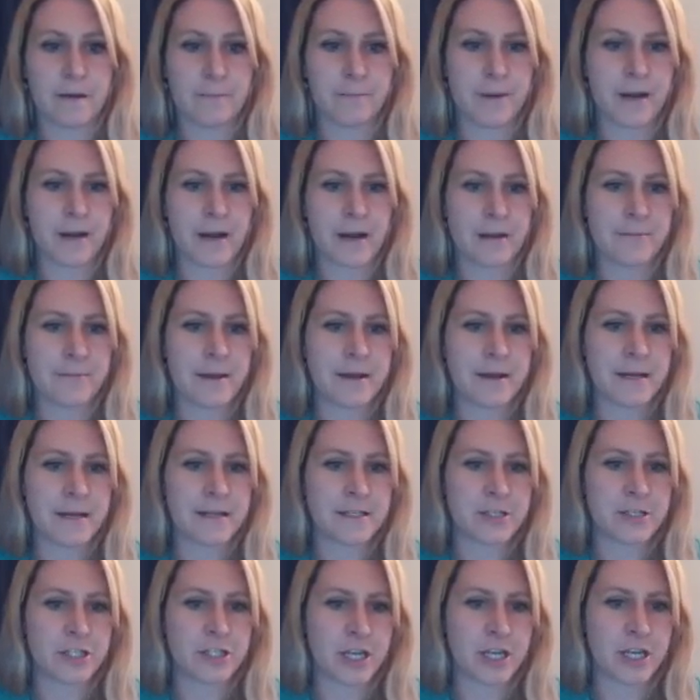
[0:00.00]
But I may
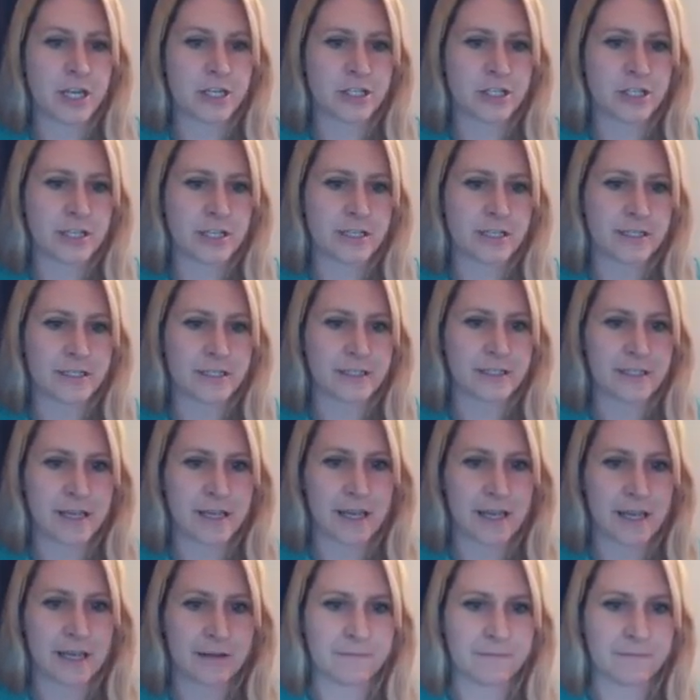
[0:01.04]
need to change this to
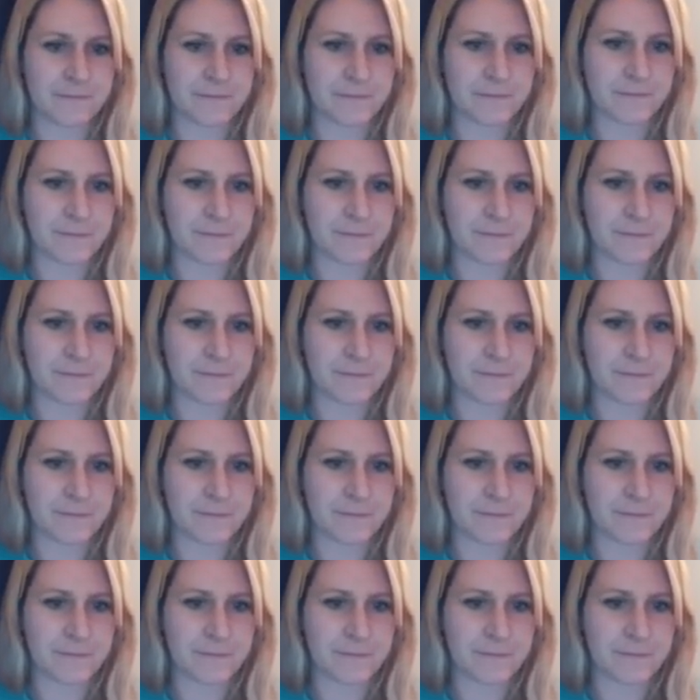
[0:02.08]
say